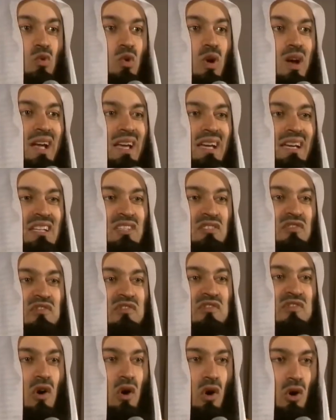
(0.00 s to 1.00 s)
worked
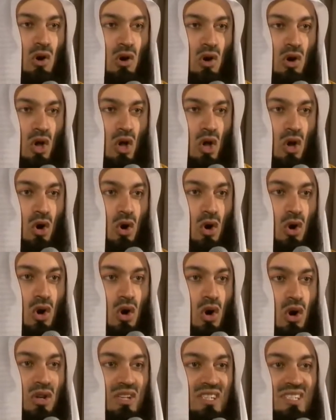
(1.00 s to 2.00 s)
for
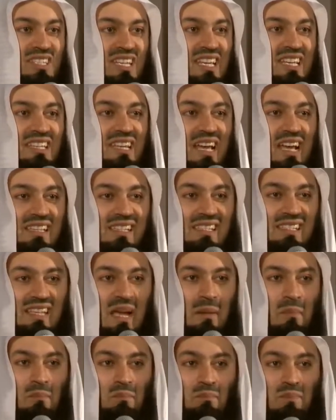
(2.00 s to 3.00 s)
or did
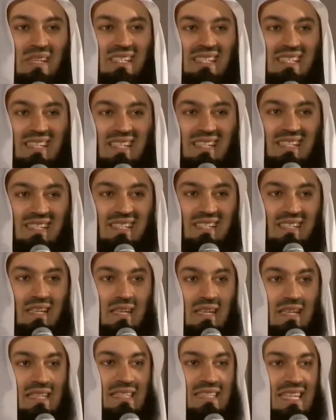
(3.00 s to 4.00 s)
some business
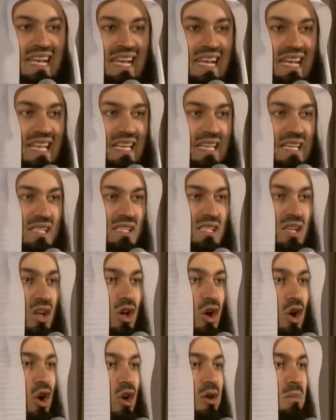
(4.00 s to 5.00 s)
dealings
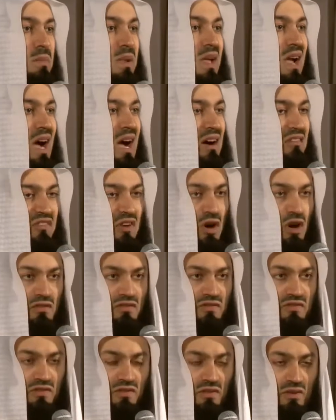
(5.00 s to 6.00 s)
on behalf of.